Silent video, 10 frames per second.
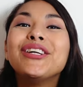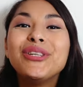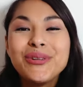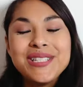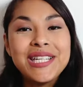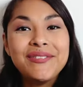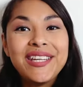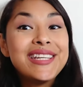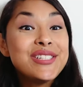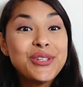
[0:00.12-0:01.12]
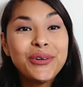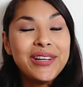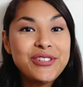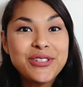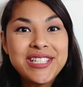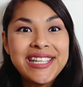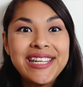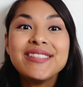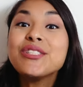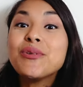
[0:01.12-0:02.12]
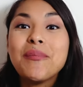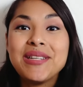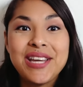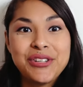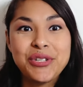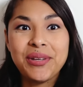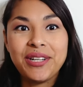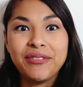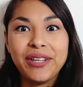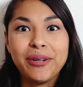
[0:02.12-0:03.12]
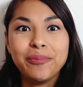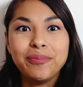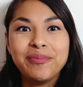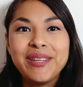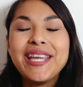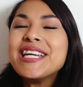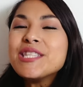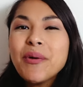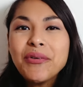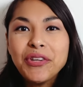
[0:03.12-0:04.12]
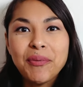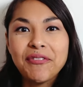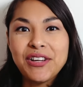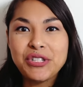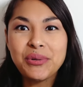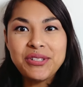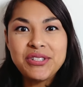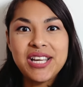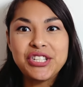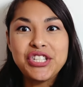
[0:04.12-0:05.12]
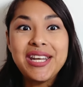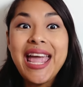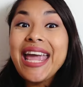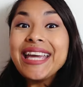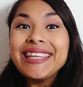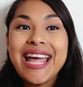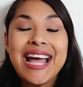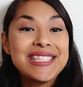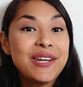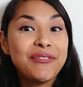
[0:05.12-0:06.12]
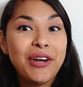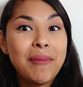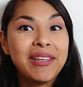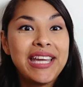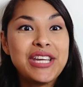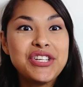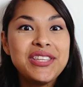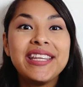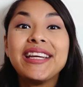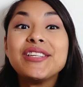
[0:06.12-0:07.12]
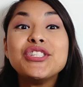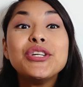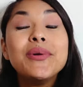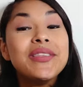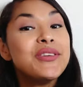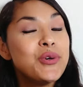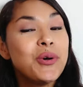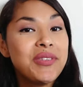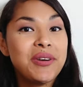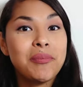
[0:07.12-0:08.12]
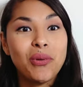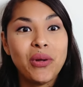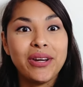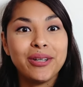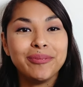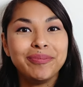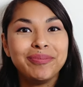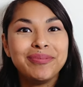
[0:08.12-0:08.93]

Your CV is your entry ticket into a potential interview. It's both your professional introduction and the asset of your application that gets you in the door with an employer.